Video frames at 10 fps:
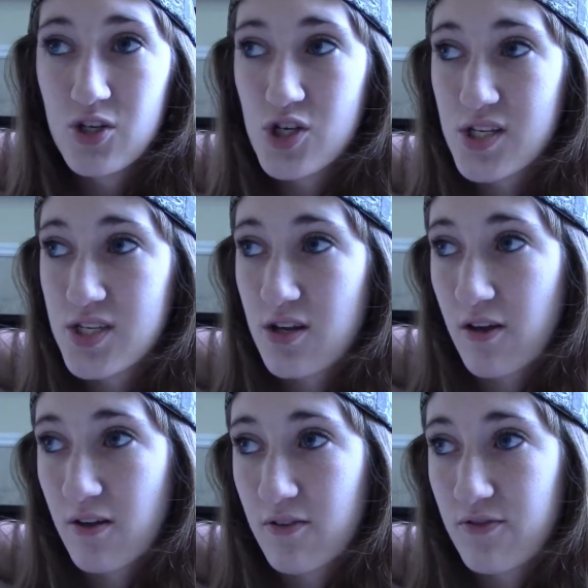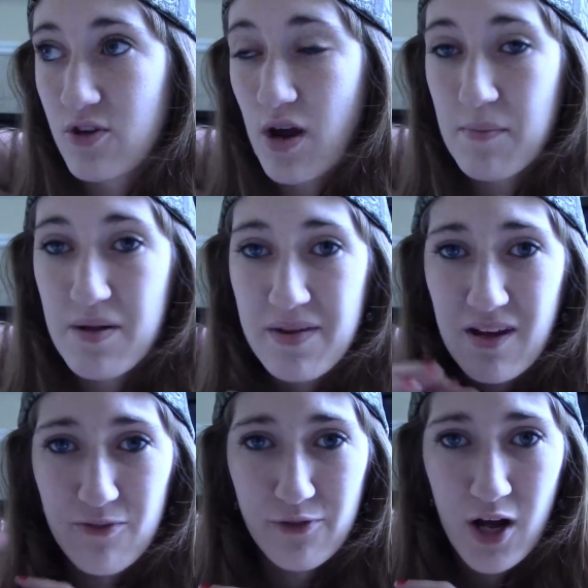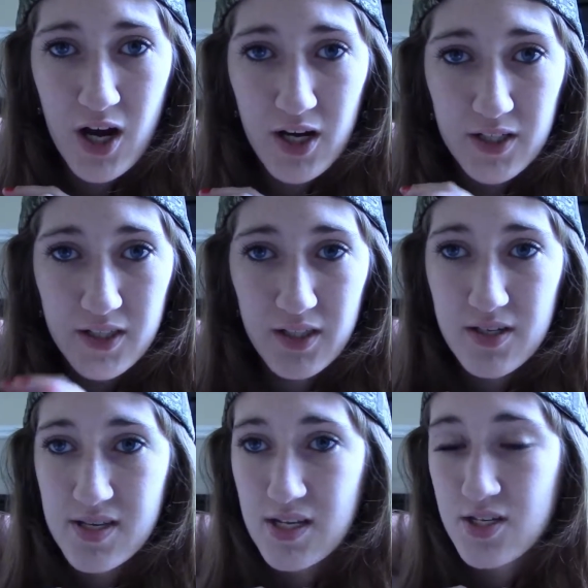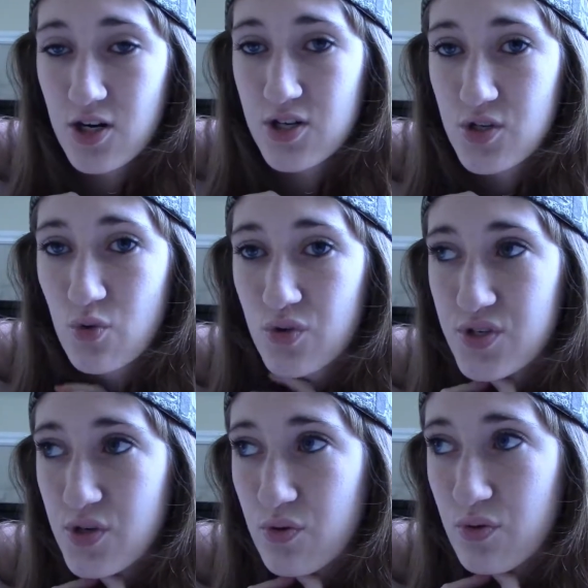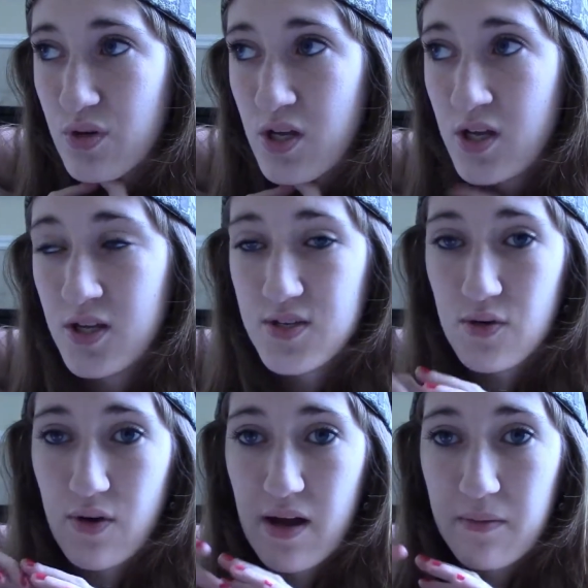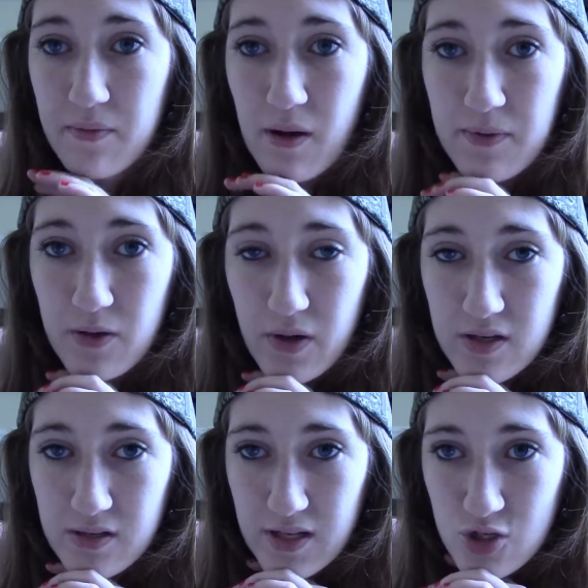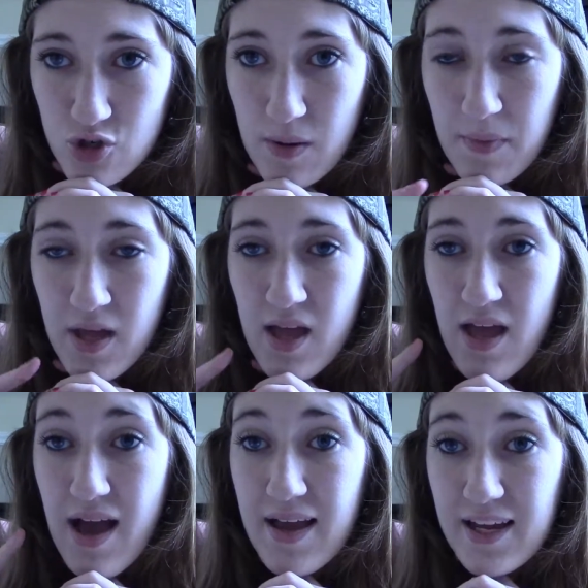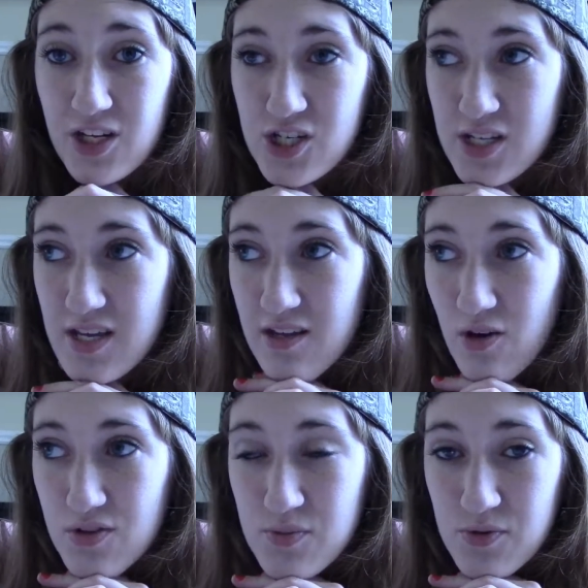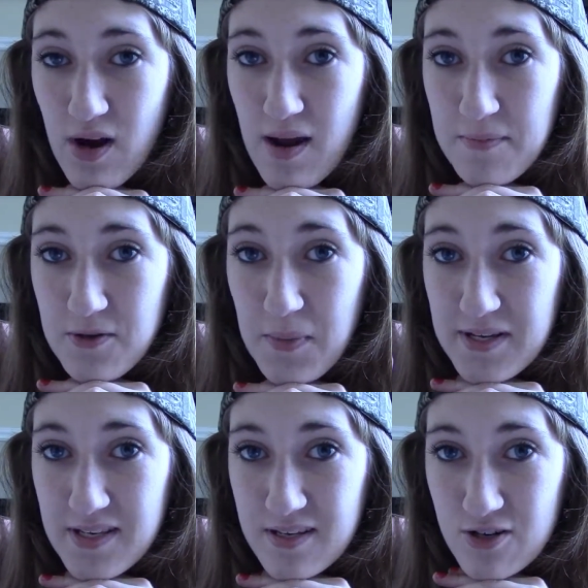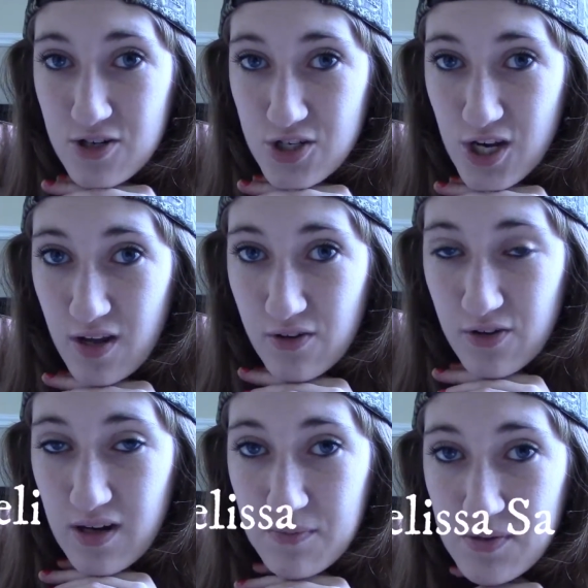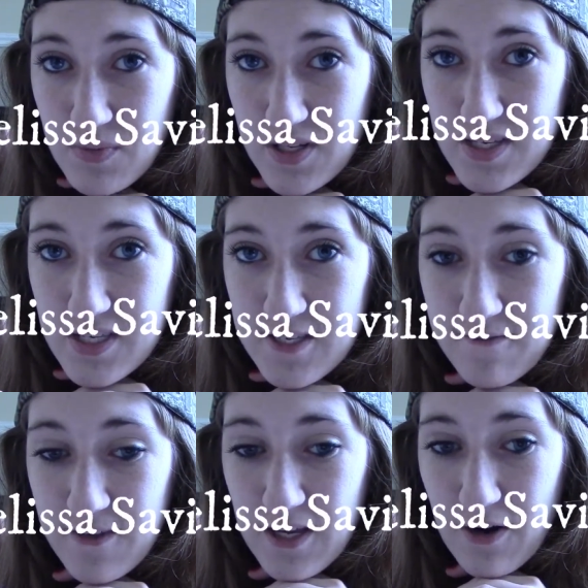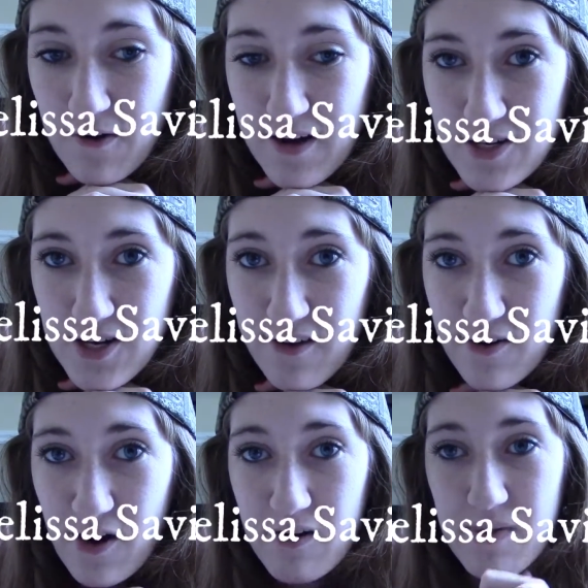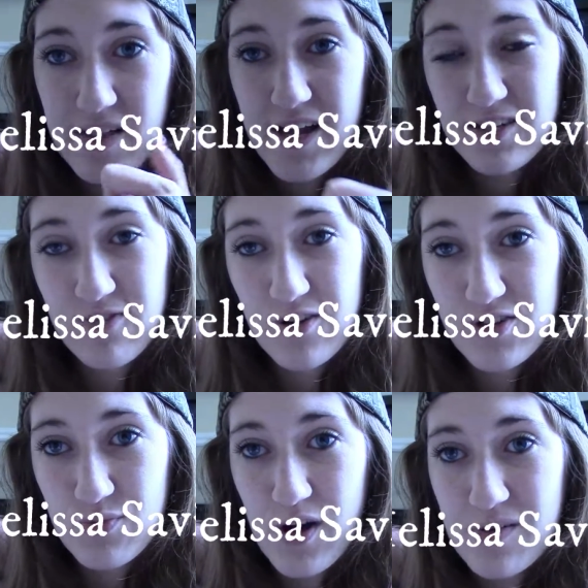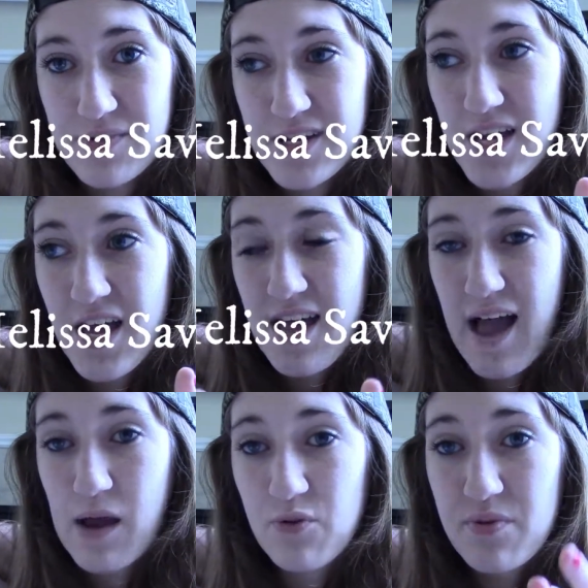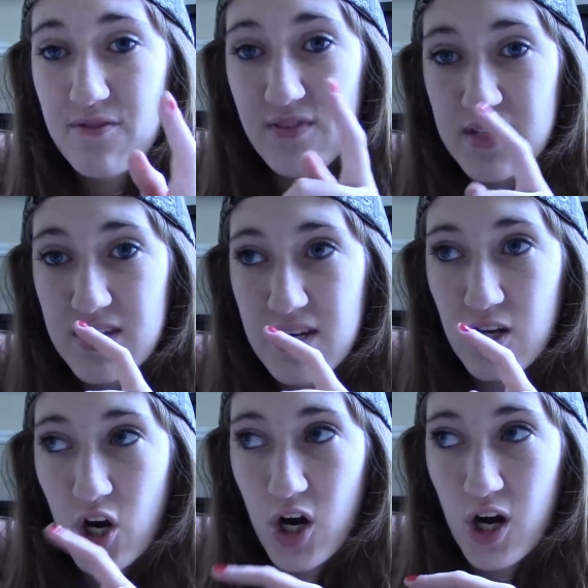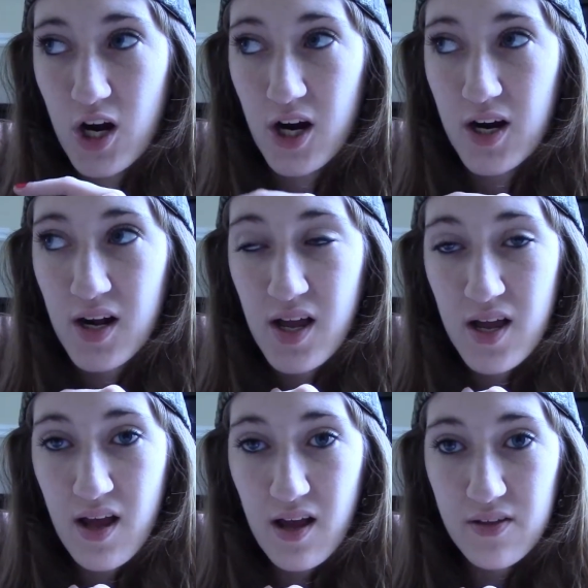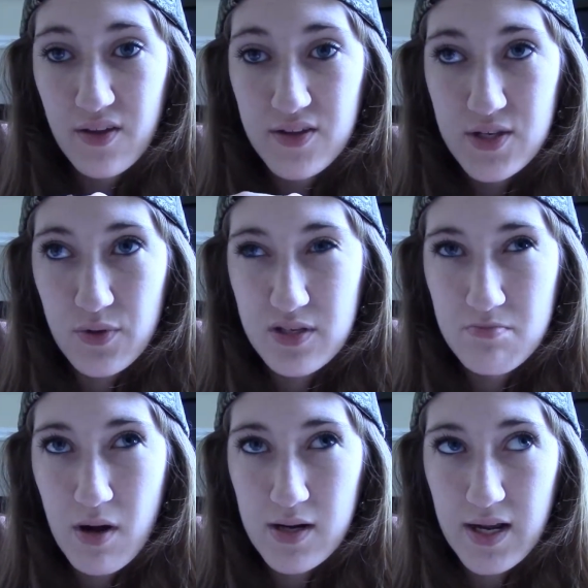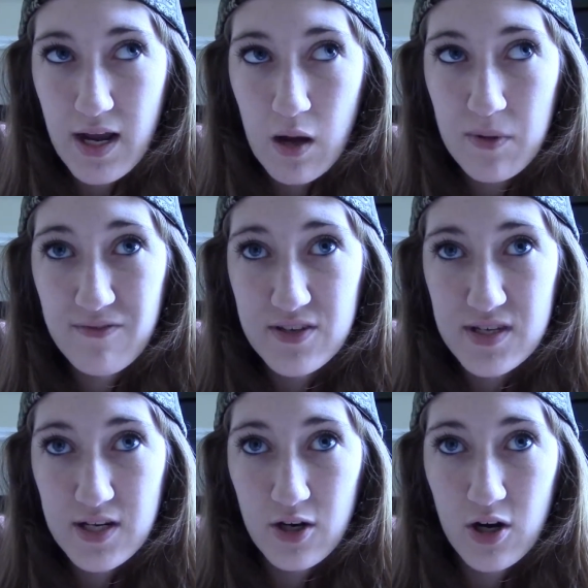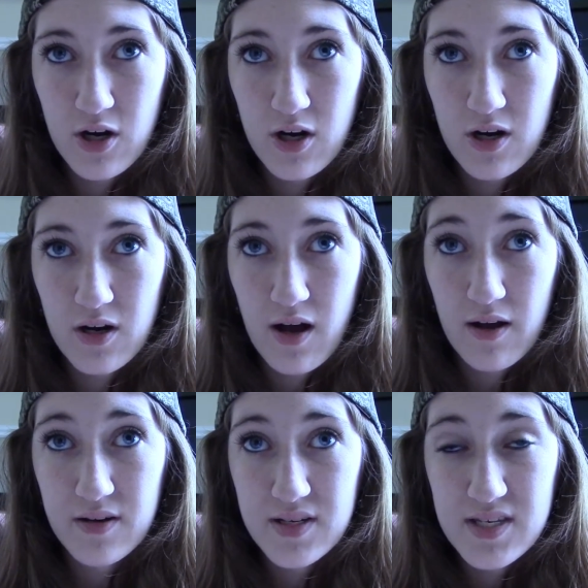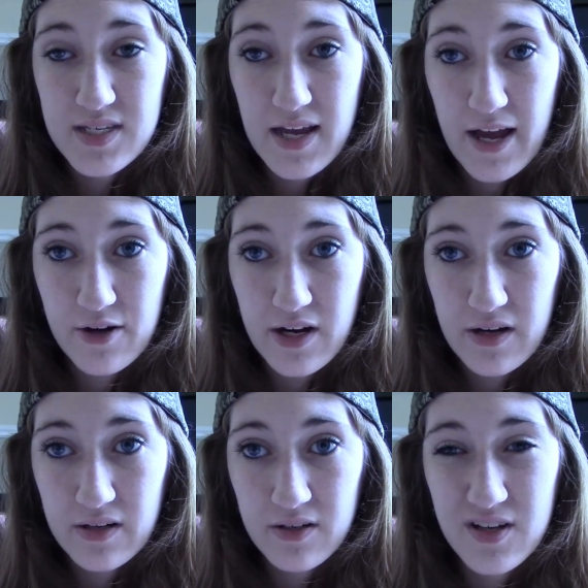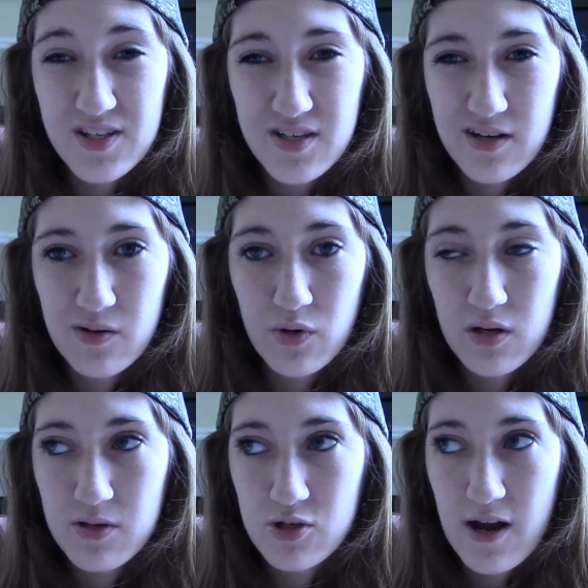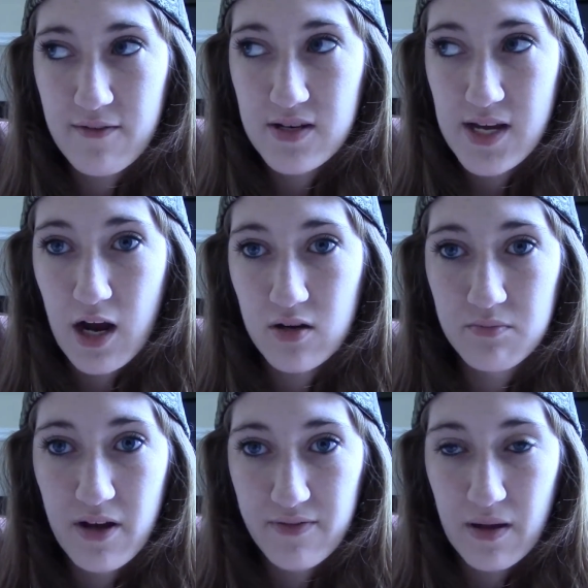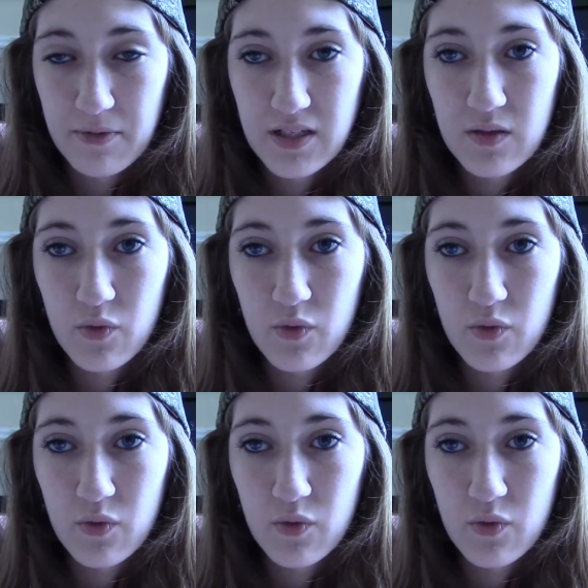Just of, you know, I might make a vlog because I start school soon. So I'll be going to like a trip. I actually, go subscribe to my sister's channel. Her name is Melissa Savino. I shouted her out in my last video as well, but I will be visiting her So it's Monday. I'll be visiting her on Saturday and Sunday. We're going to be driving down, my family.